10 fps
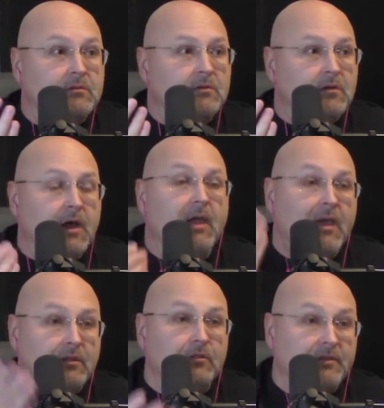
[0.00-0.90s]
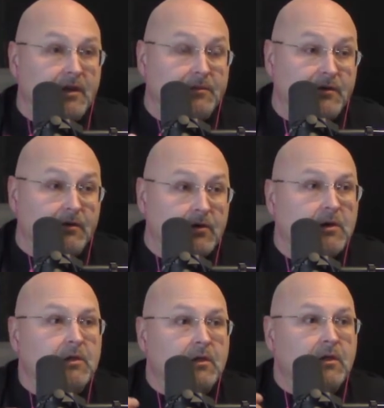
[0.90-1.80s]
Okay. I had to look that up too.
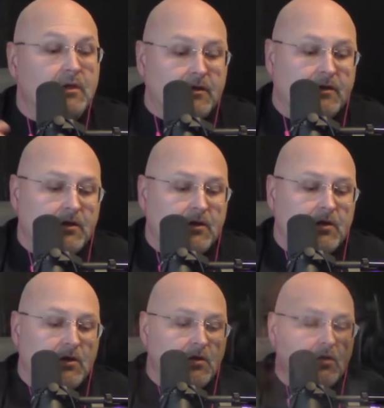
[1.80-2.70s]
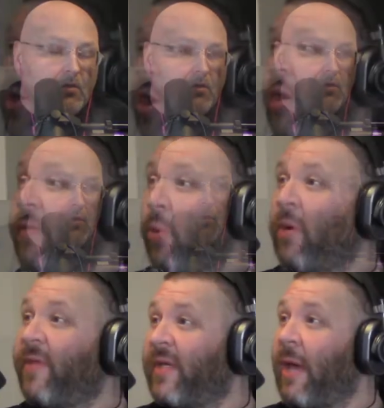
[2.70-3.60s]
Because it's the ark. It was put in the ark.
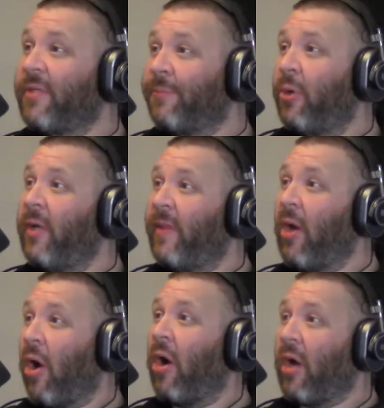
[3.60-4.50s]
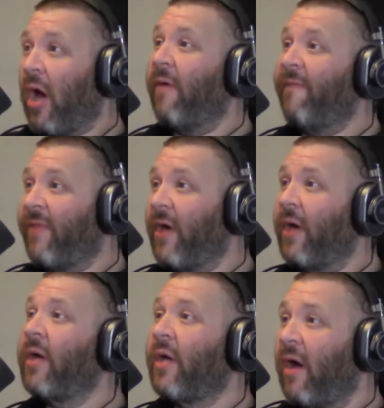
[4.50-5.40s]
Weren't the tablets put in the ark of yes, the,
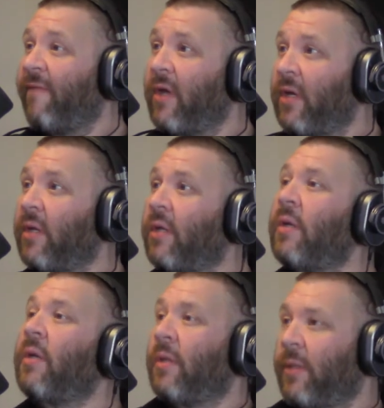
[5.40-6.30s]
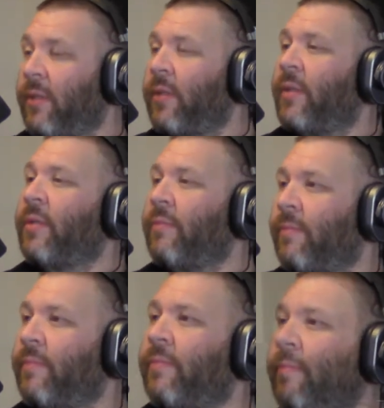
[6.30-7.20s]
the ark covenant. of the covenant? Correct.
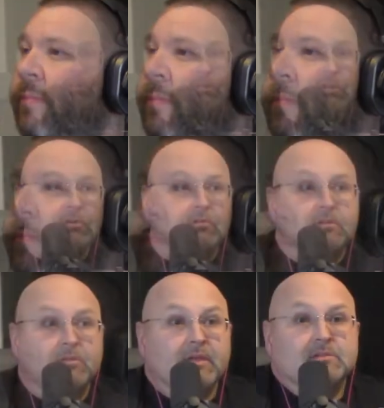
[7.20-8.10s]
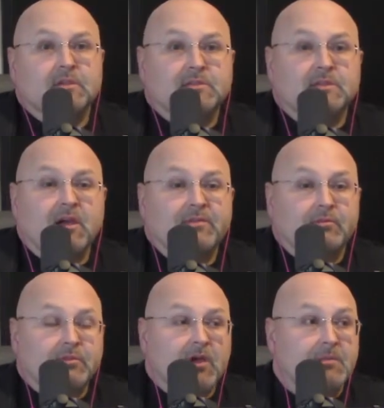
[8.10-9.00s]
So that's it's a
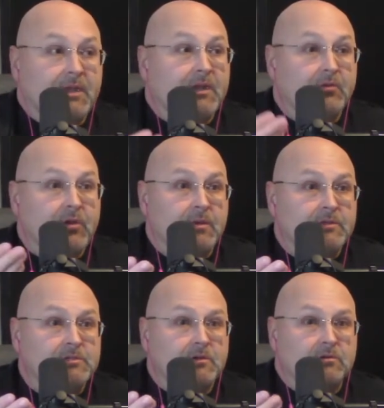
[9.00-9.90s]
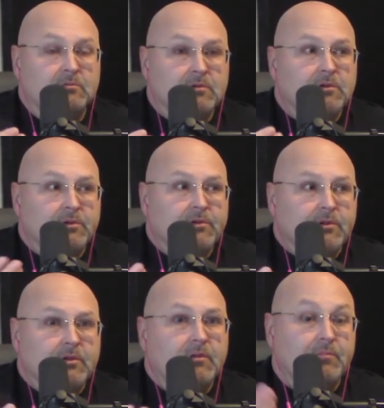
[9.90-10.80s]
covenant with God, meaning an agreement. So like a
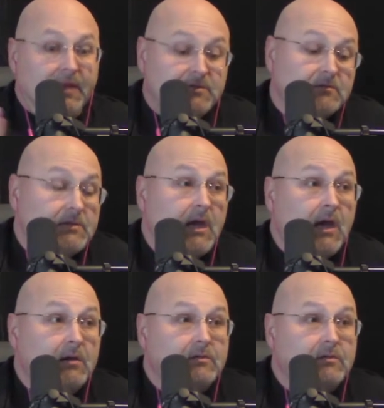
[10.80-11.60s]
contract, basically, yeah.